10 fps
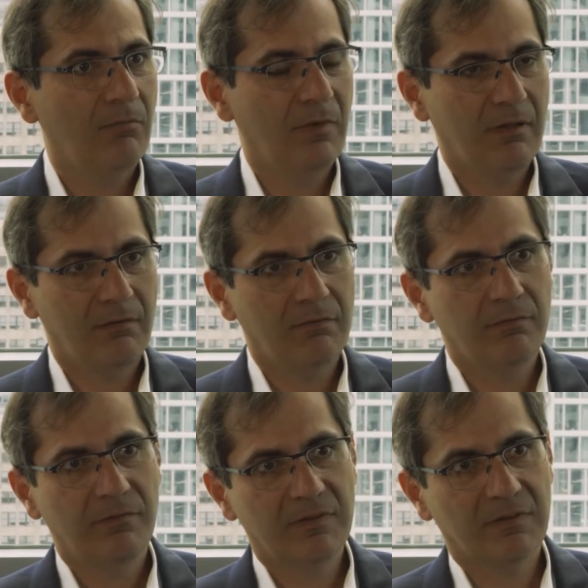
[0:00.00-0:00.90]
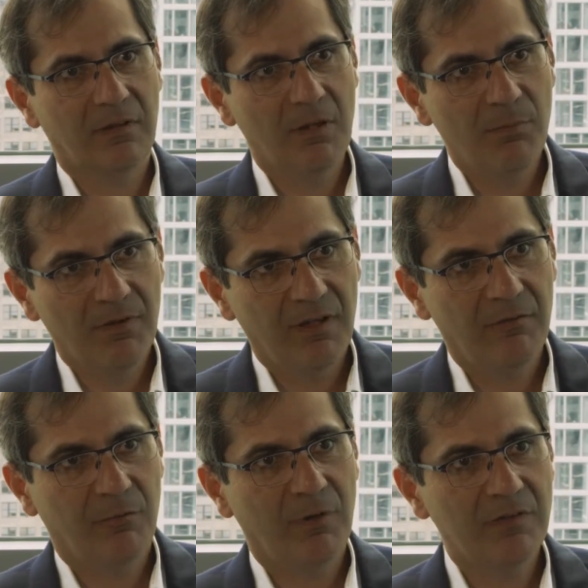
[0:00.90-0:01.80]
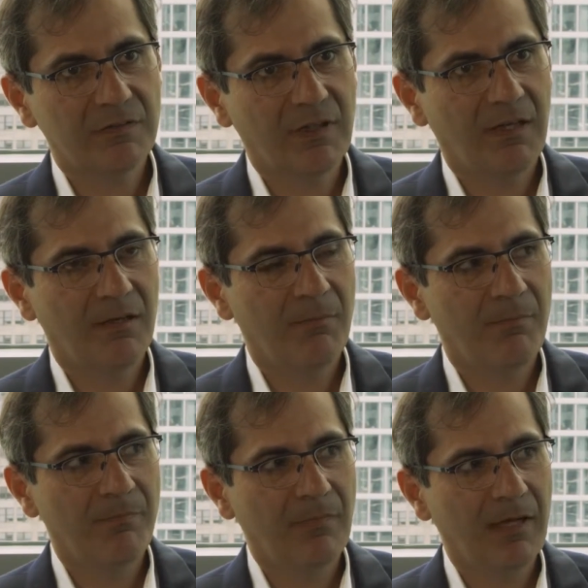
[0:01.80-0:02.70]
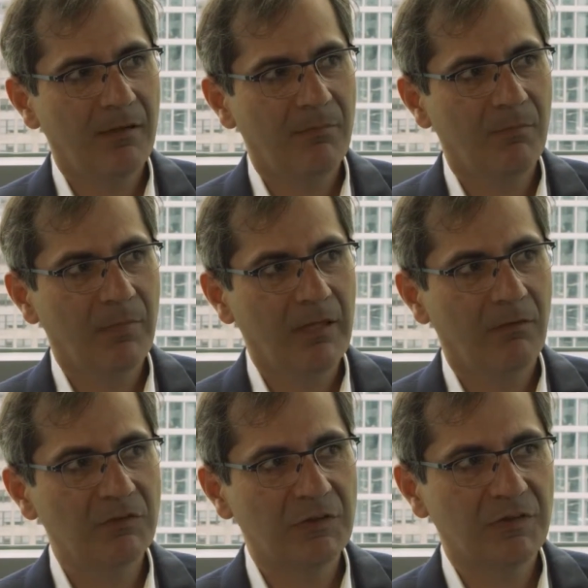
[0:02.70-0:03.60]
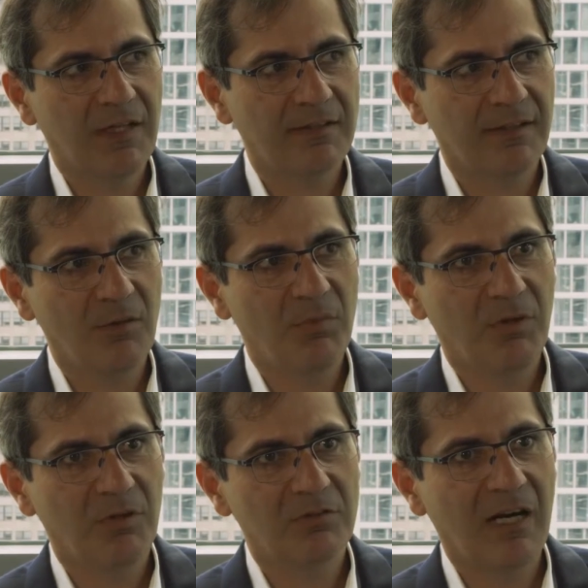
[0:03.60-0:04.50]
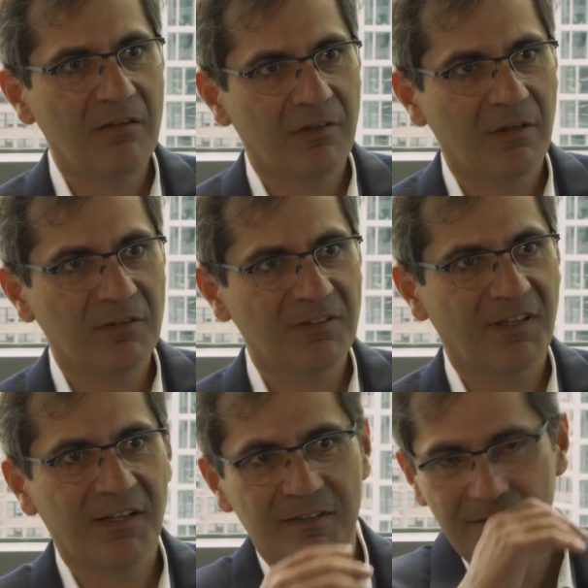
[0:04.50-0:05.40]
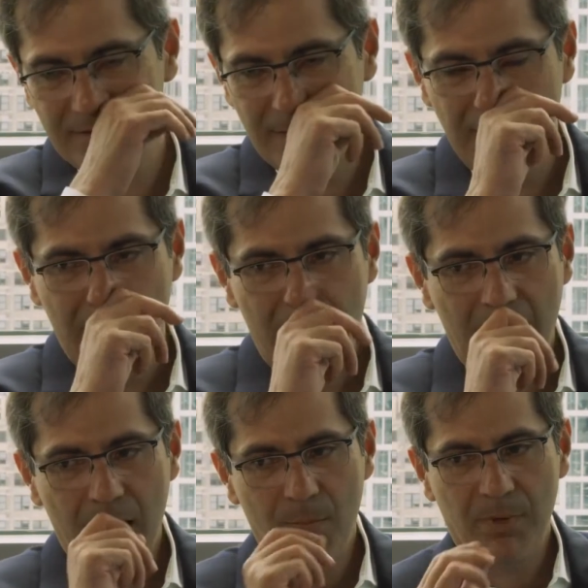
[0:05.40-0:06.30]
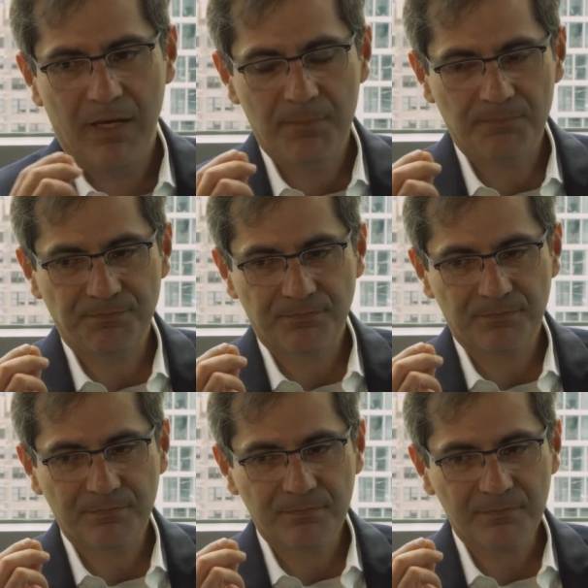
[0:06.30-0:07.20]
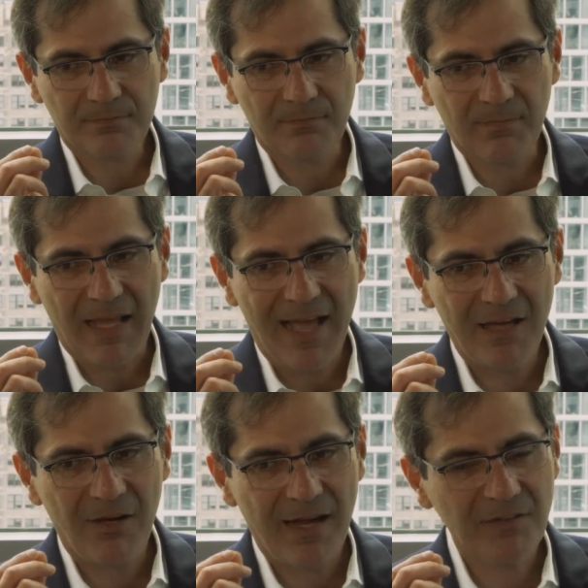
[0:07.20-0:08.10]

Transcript: with physical input, of course. We don't just let the computer drive our designs, but how to